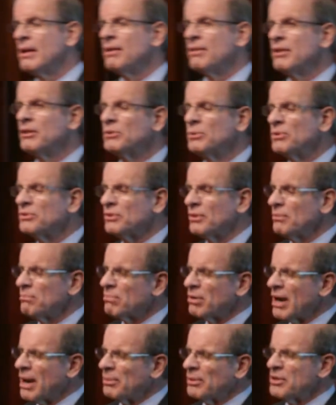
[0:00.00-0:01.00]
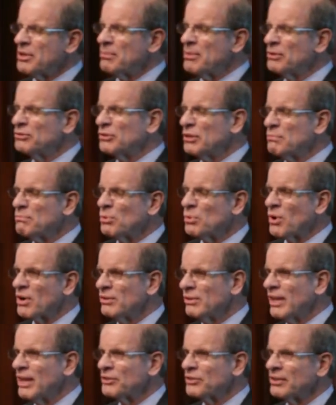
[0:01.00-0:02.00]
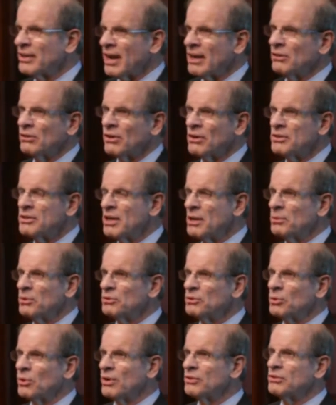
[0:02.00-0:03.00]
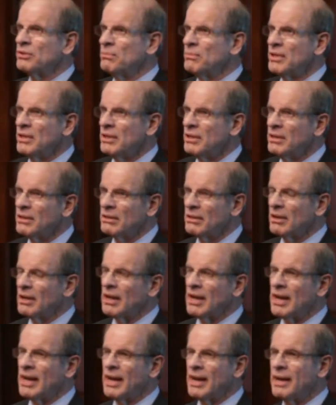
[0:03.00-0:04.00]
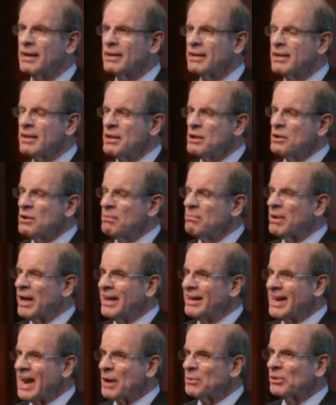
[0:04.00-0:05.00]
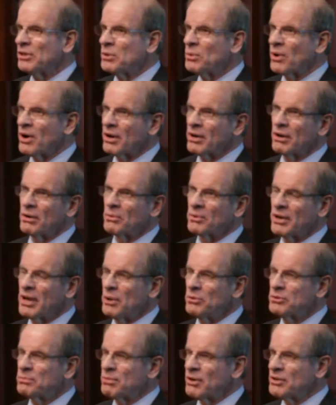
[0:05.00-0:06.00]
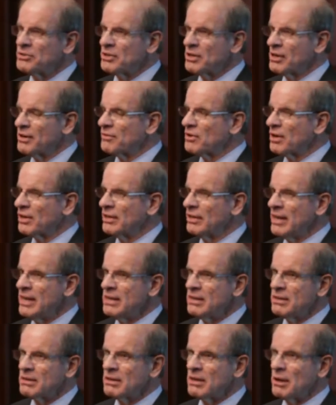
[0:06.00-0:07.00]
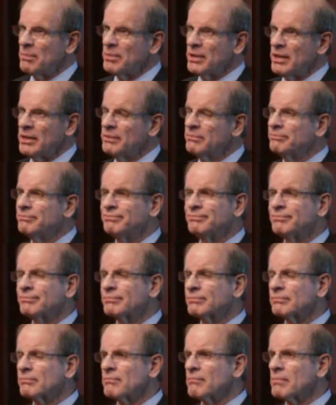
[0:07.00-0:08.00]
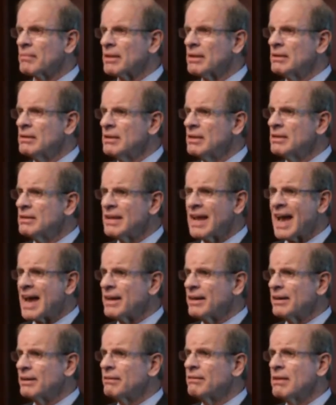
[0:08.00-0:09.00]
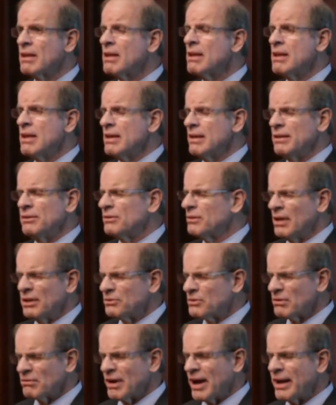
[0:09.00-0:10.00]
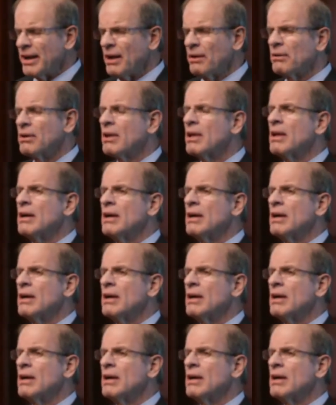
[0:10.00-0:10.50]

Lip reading: This was probably the most important lesson I learned, and it was taught to me by an hourly worker when I was president of our Canadian company in Canada, in Toronto.